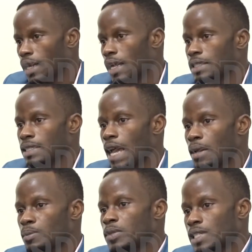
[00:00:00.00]
a
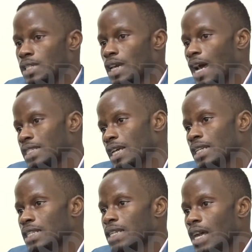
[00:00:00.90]
time T, at
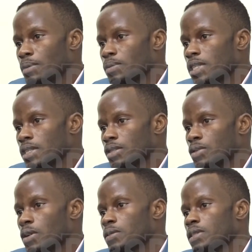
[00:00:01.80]
any time T
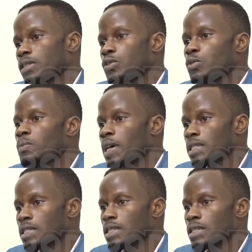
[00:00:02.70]
throughout the two
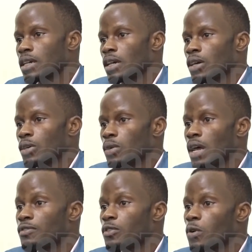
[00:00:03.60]
months, you'll
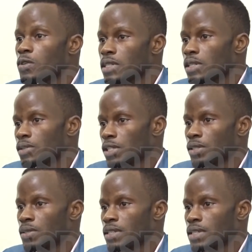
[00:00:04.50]
have
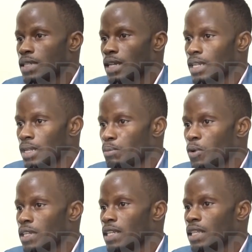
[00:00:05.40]
concentrations in the
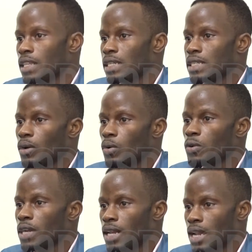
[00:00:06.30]
body that are
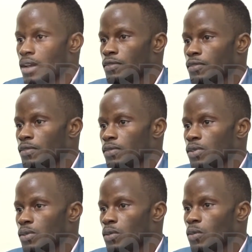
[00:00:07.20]
good enough
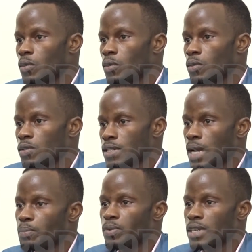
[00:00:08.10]
to
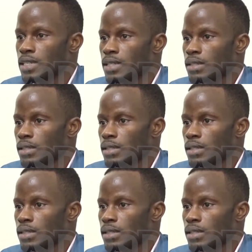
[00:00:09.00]
suppress